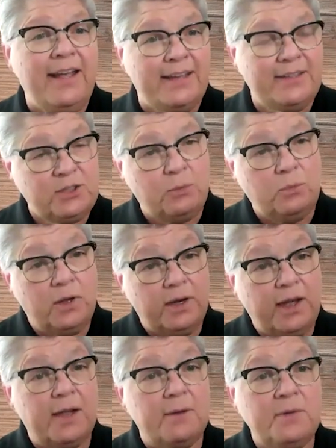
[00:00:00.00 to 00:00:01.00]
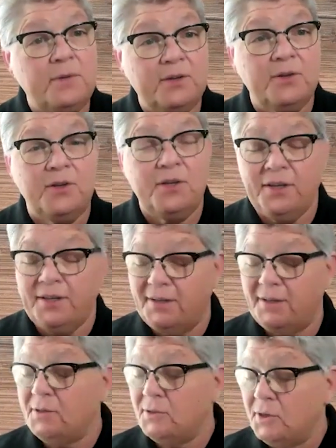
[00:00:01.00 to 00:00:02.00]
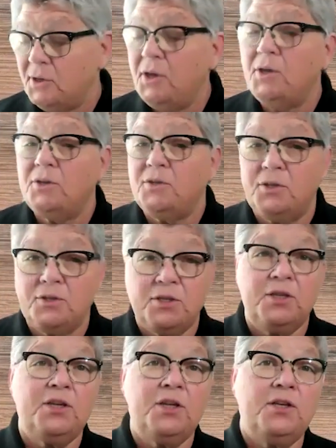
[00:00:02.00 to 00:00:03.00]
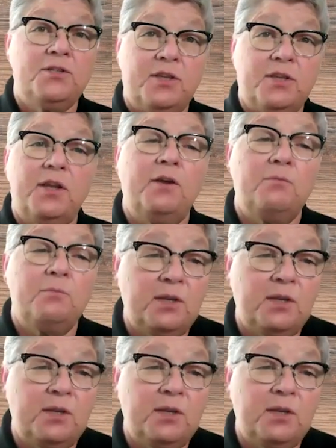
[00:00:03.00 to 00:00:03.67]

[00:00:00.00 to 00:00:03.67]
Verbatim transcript: And so what I'm hearing is the CNAs that have